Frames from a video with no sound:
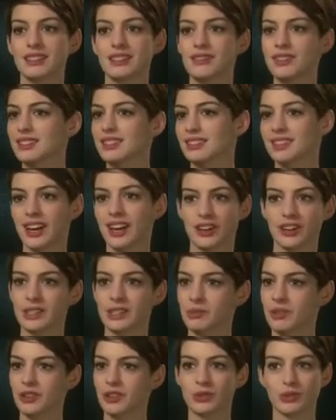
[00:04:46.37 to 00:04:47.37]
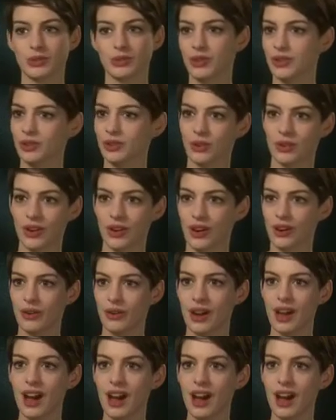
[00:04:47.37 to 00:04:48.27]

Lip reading: of this entire experience was Russell Crowe.